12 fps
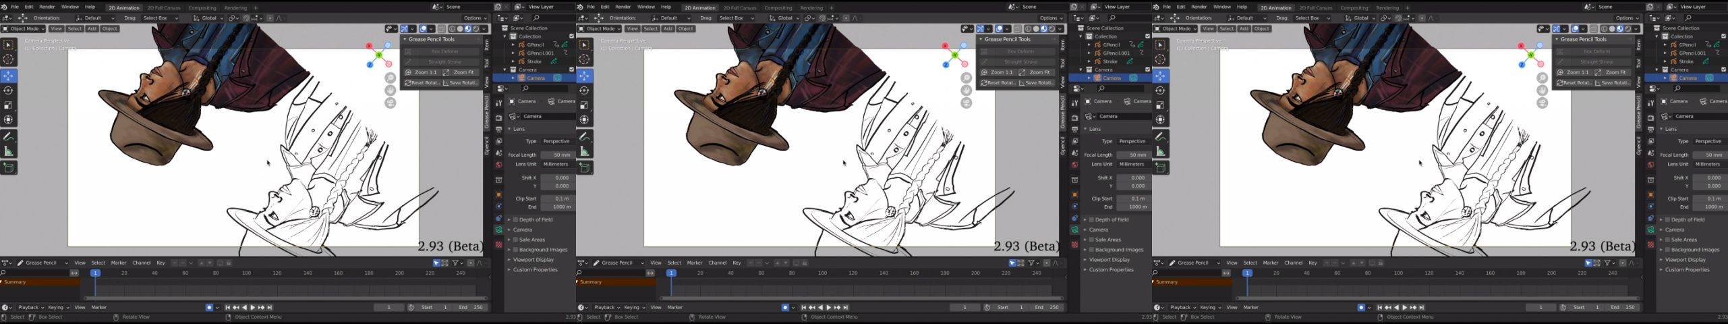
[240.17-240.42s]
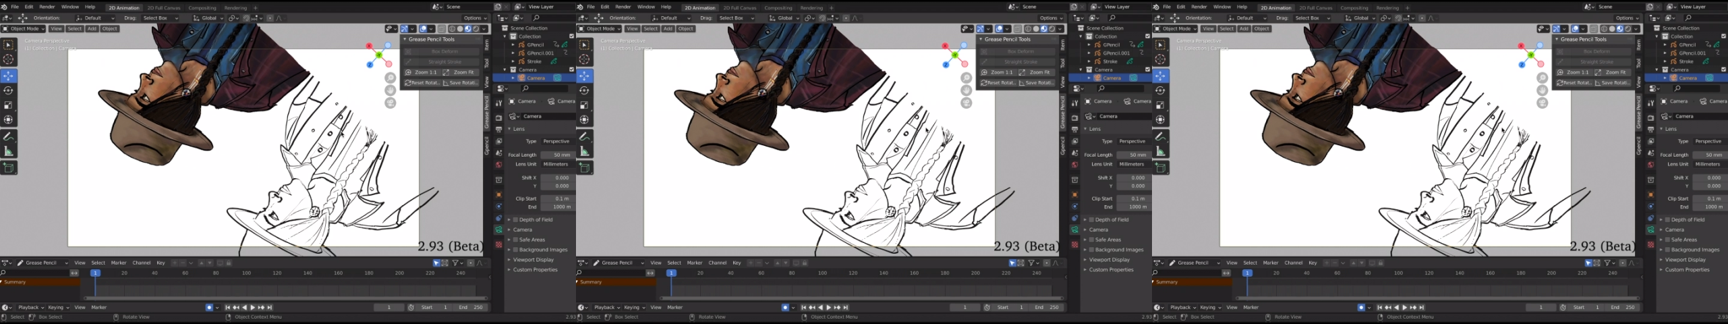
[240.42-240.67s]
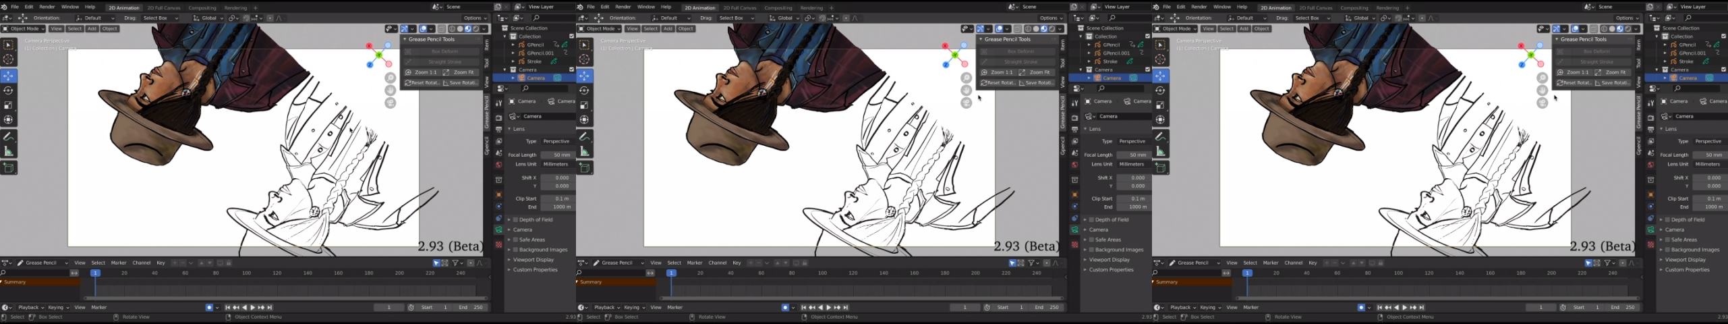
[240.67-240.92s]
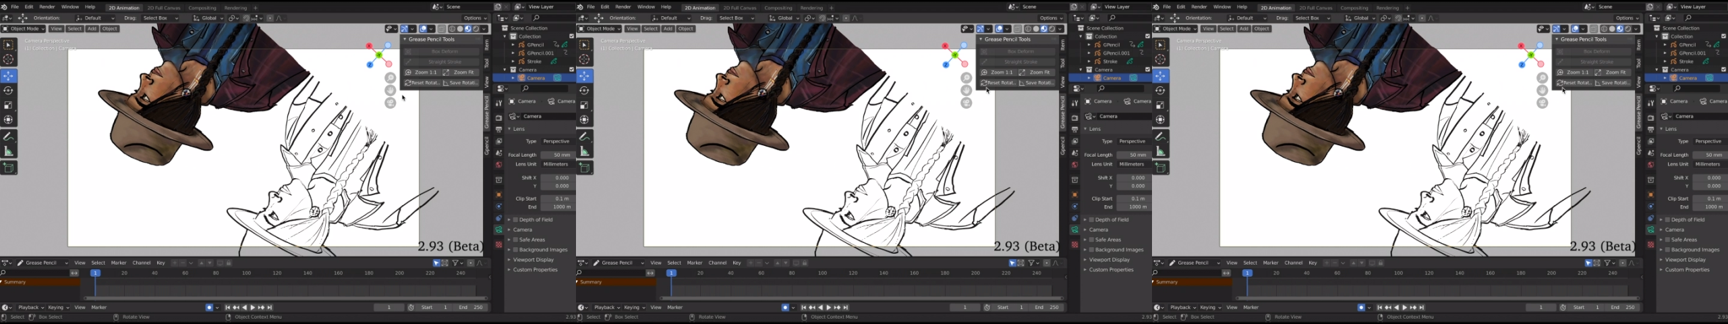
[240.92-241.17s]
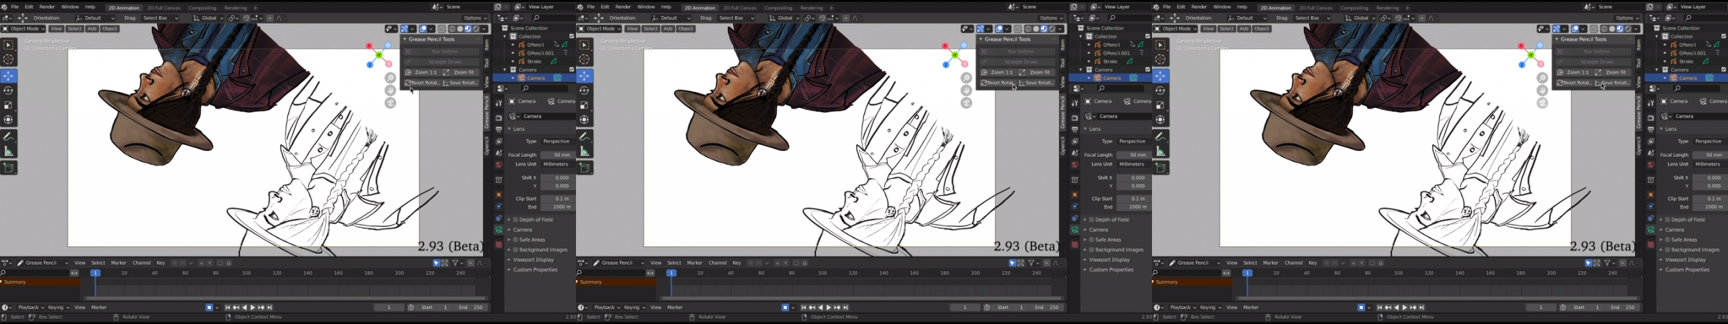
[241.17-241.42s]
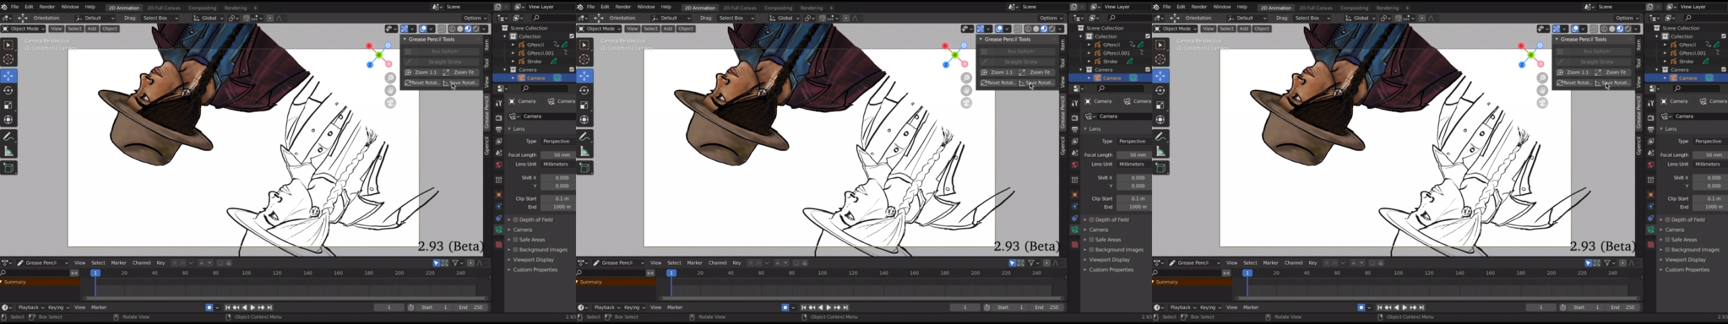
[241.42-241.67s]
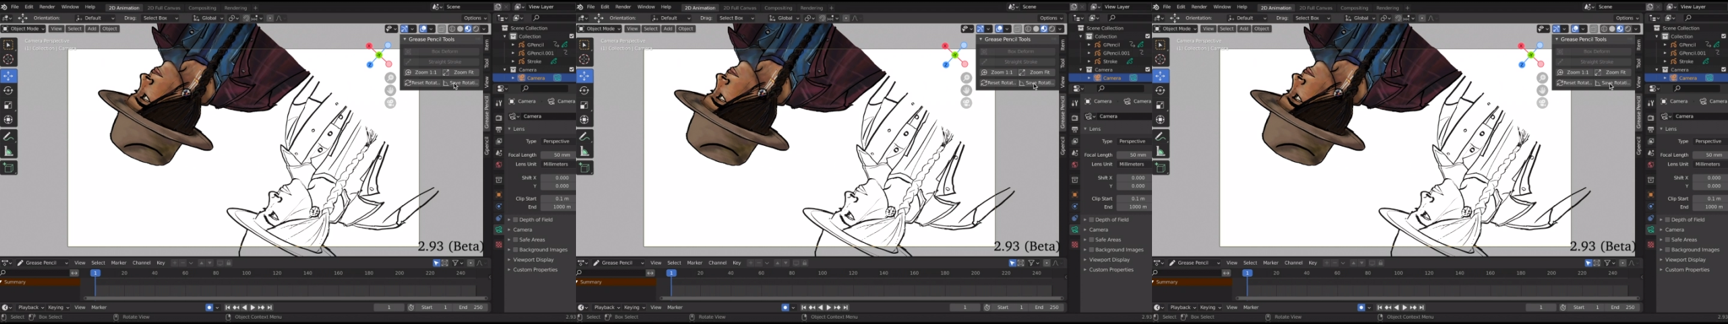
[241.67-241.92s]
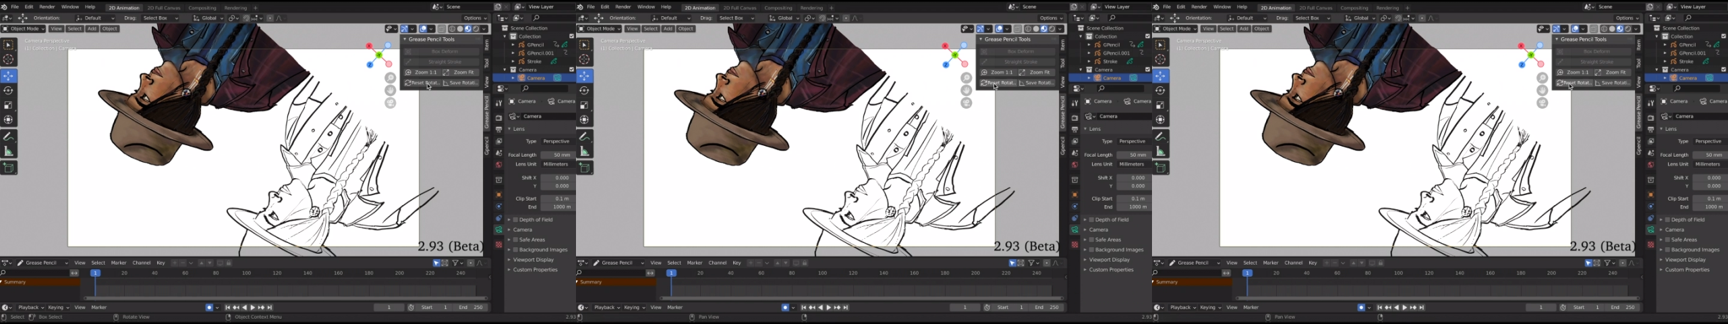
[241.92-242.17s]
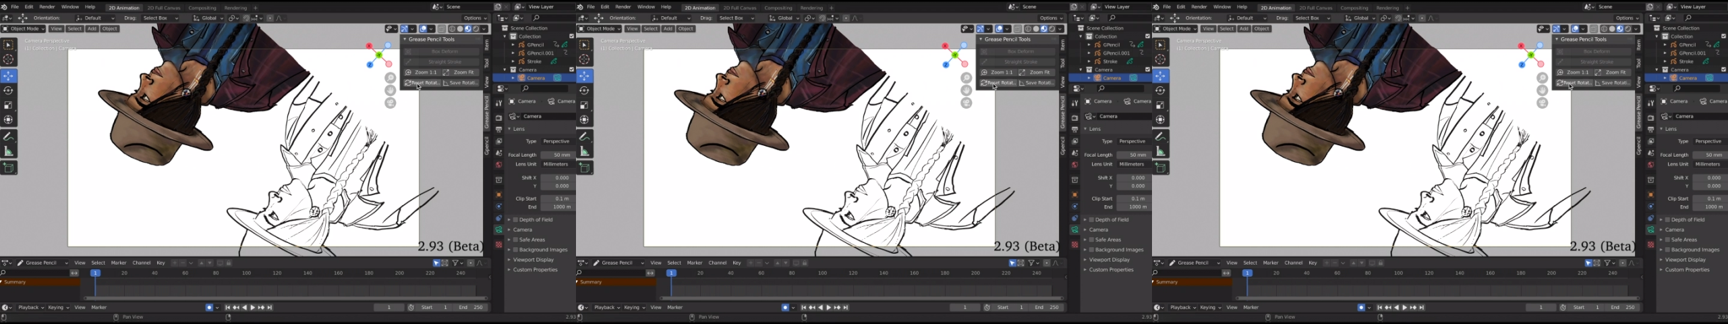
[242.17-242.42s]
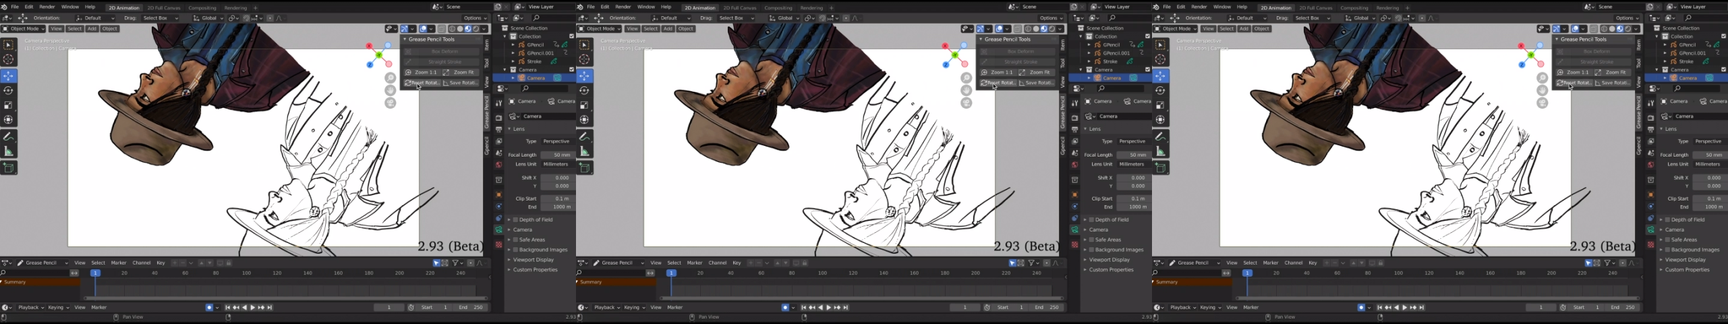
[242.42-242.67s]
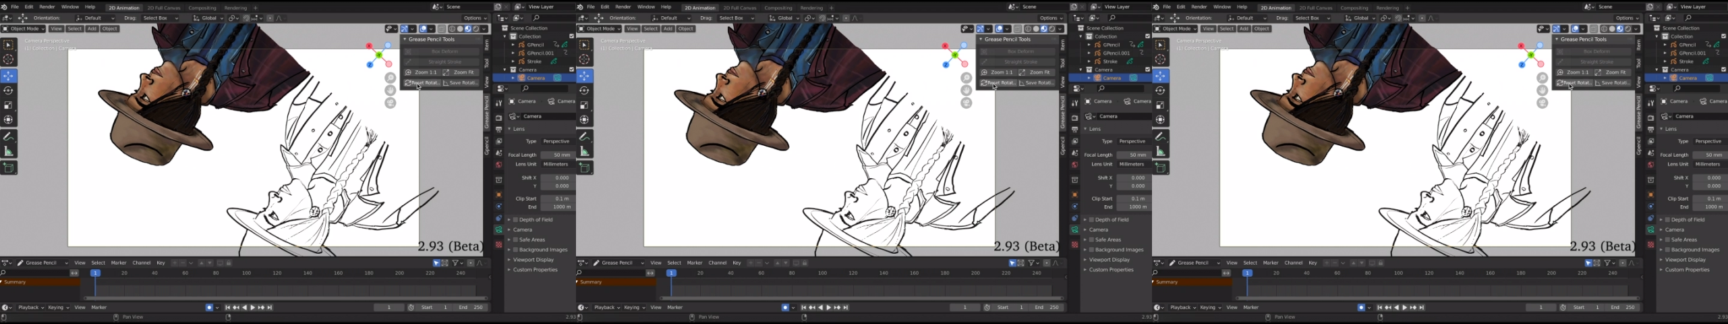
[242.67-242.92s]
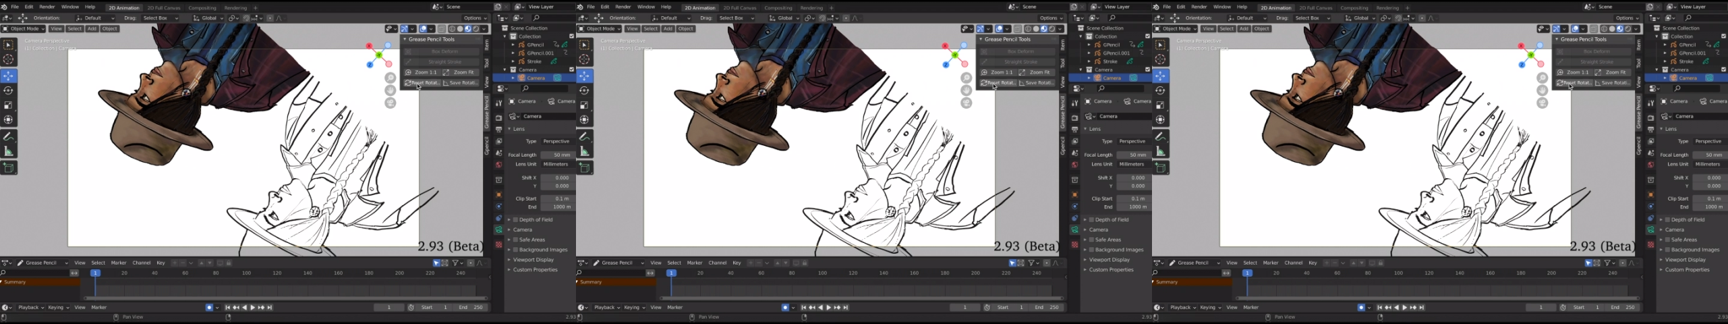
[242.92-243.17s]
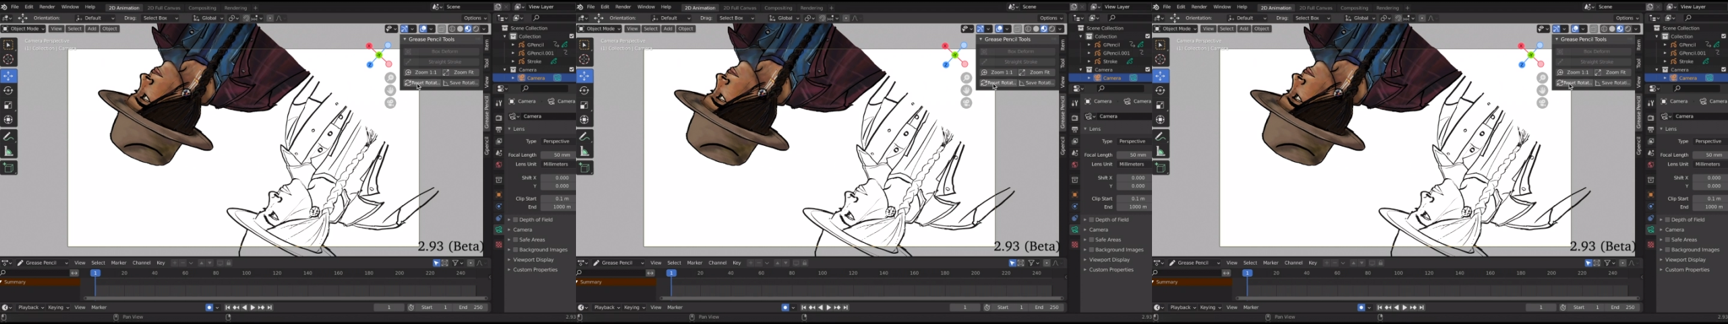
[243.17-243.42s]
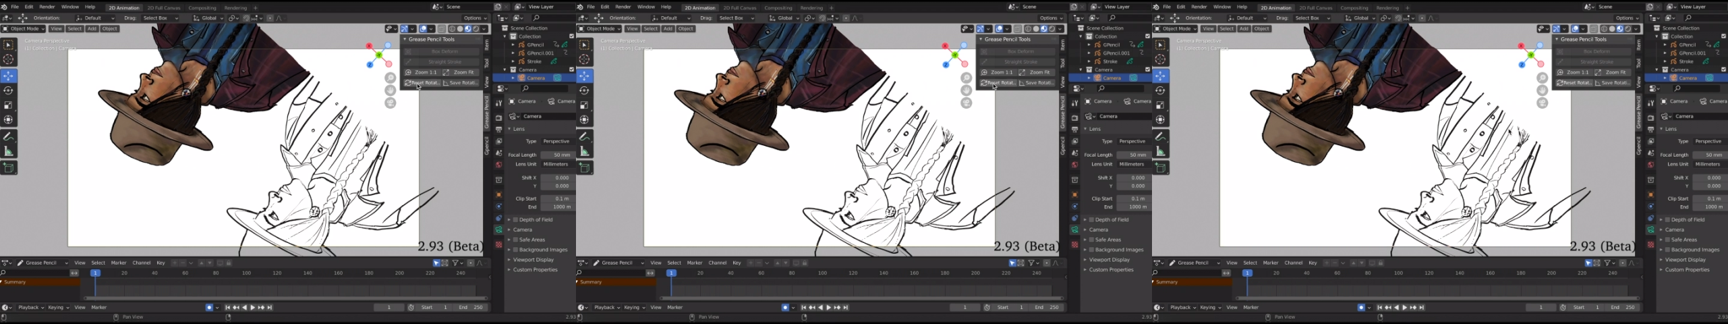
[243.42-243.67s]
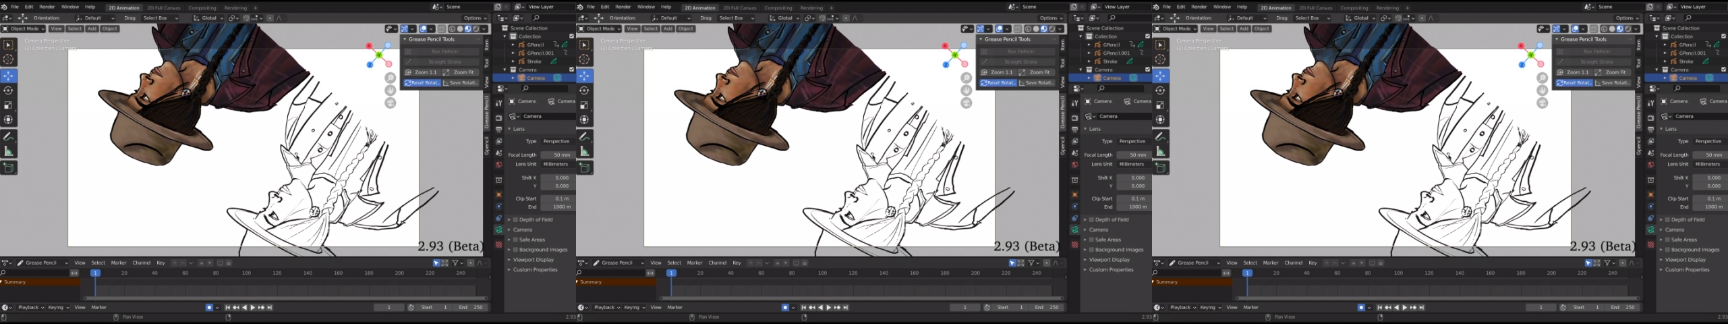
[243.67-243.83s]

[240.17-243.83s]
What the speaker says: (no speaker visible)